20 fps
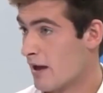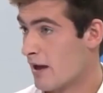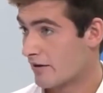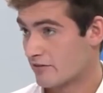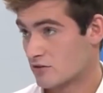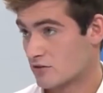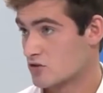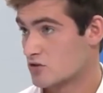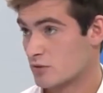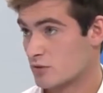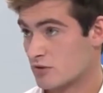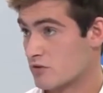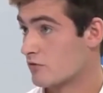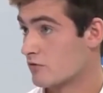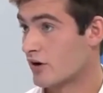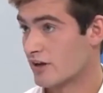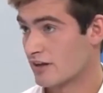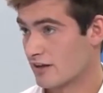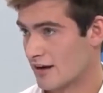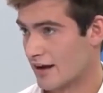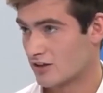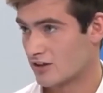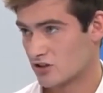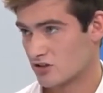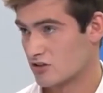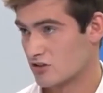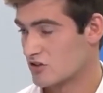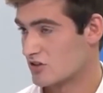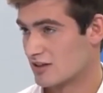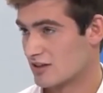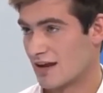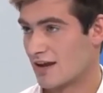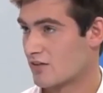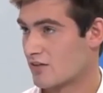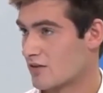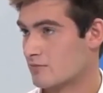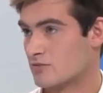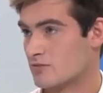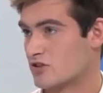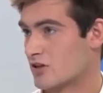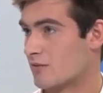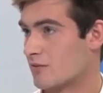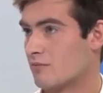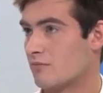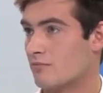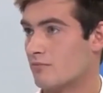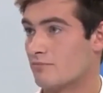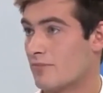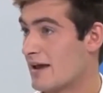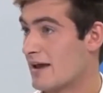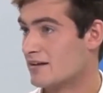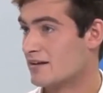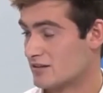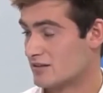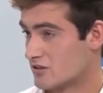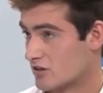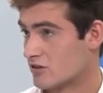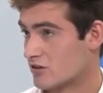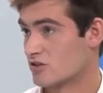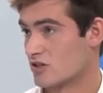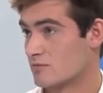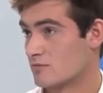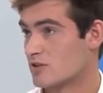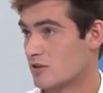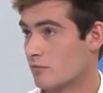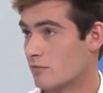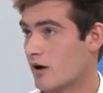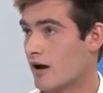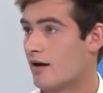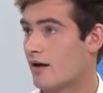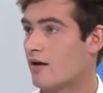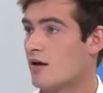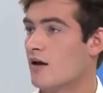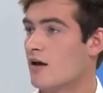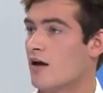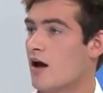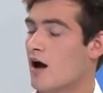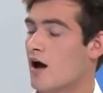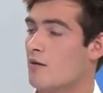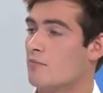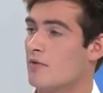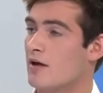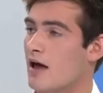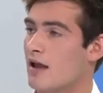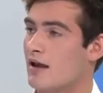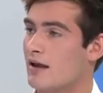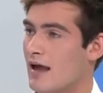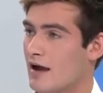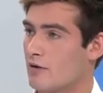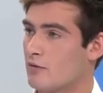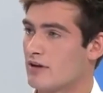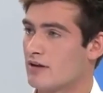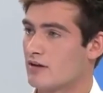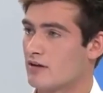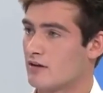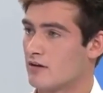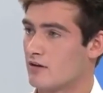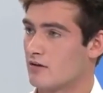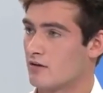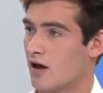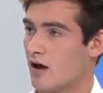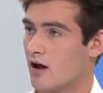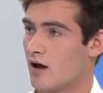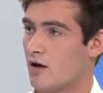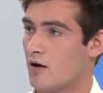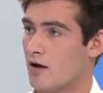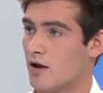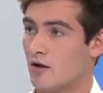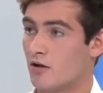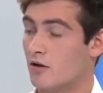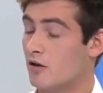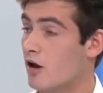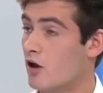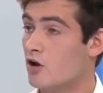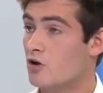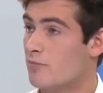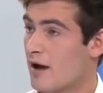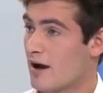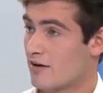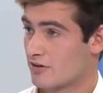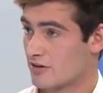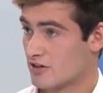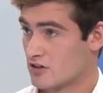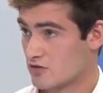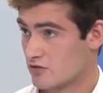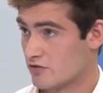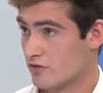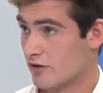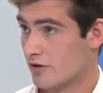parents with the right connections to get them some paid internship somewhere. Allowing low barriers